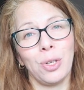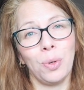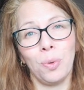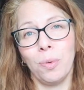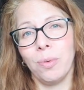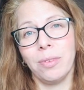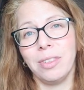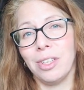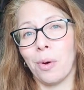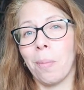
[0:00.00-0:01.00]
to,
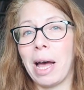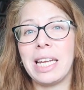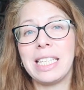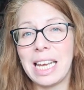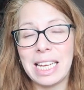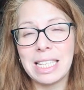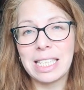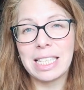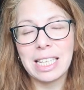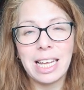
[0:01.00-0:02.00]
you know, my
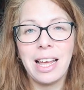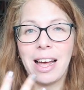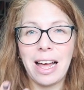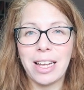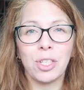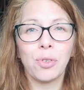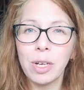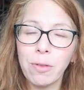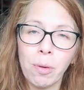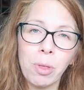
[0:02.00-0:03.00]
taste, uh,
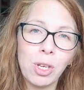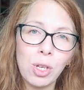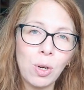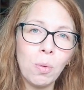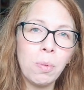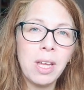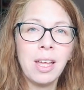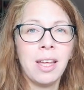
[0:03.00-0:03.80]
straight from the tube.